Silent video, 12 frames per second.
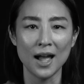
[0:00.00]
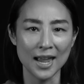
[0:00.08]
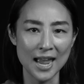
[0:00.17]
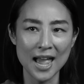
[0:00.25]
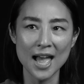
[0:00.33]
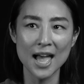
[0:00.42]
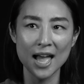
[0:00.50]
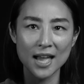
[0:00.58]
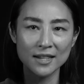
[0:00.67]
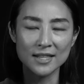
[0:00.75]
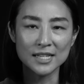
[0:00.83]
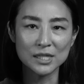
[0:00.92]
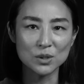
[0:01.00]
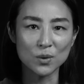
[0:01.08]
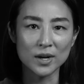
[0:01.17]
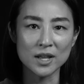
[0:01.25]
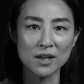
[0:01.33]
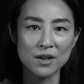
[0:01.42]
I had this
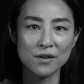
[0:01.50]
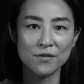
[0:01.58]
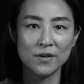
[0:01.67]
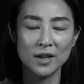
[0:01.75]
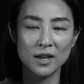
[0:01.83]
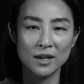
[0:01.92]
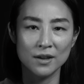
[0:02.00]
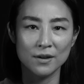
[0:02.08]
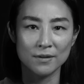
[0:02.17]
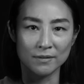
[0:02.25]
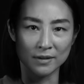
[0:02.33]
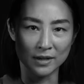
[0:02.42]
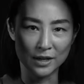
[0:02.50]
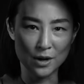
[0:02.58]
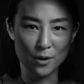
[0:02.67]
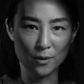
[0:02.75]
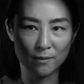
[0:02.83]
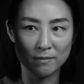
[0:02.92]
sort of, you
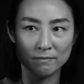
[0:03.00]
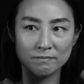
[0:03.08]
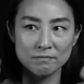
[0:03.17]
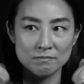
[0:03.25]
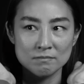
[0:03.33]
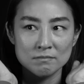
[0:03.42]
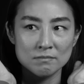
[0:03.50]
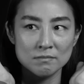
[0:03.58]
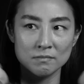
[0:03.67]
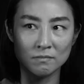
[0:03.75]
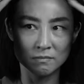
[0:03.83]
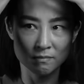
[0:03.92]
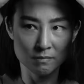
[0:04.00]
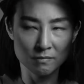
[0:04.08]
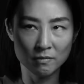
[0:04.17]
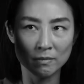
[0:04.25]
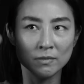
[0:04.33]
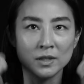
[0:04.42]
know,
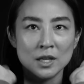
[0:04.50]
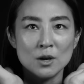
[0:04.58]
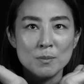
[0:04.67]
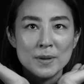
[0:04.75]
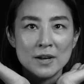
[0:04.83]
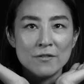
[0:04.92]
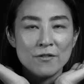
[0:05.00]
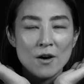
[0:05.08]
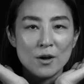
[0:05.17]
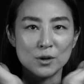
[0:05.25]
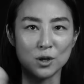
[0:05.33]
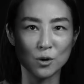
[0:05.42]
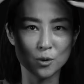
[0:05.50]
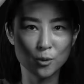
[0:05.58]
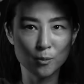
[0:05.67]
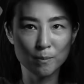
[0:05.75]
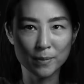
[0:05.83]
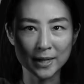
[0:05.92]
little bit of
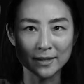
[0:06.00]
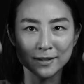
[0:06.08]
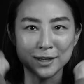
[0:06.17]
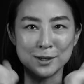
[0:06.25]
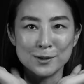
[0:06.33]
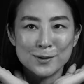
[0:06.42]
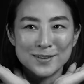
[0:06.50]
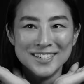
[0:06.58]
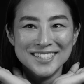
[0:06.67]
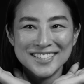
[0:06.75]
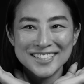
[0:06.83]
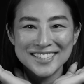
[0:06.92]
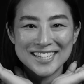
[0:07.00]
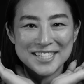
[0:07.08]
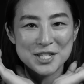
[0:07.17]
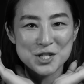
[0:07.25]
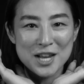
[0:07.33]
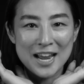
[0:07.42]
volume, but, you know,
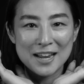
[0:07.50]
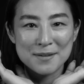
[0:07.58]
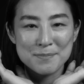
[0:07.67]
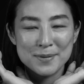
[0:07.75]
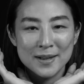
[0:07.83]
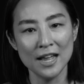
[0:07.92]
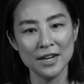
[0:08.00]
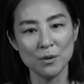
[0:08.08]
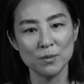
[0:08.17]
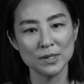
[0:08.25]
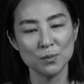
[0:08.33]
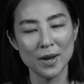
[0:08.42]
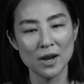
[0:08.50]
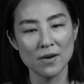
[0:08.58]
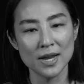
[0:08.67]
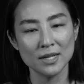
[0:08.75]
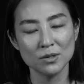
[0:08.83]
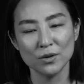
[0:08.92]
that shape. And I was
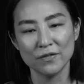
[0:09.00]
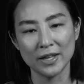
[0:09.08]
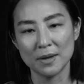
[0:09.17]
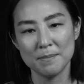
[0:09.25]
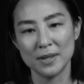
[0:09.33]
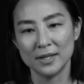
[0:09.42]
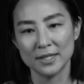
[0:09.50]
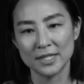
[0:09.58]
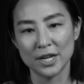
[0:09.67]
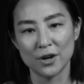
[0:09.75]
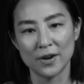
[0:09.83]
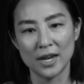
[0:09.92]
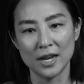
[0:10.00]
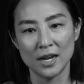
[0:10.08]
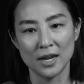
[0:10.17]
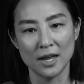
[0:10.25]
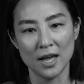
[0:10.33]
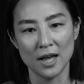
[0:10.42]
wearing sort of like a
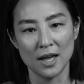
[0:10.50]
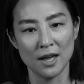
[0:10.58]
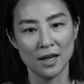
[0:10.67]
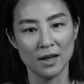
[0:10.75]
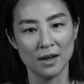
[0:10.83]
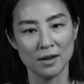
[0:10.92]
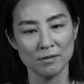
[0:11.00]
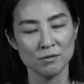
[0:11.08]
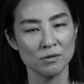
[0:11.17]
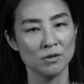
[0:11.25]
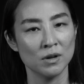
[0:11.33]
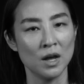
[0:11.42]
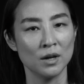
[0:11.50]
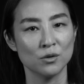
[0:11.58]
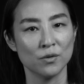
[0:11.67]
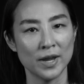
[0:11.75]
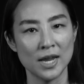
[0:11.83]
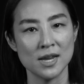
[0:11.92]
military, a
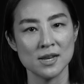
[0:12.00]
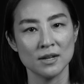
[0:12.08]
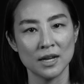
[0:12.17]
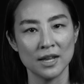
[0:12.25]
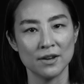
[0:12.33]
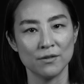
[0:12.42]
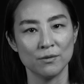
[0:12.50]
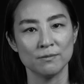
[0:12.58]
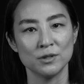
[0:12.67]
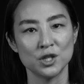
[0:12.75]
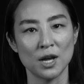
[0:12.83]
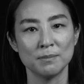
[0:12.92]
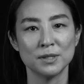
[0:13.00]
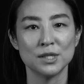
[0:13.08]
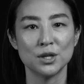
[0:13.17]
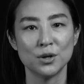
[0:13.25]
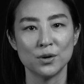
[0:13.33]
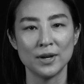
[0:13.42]
green kind of
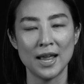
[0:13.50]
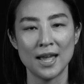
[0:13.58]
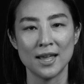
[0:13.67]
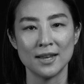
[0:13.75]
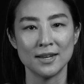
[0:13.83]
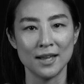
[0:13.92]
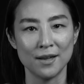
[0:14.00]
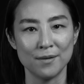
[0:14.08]
jumpsuit and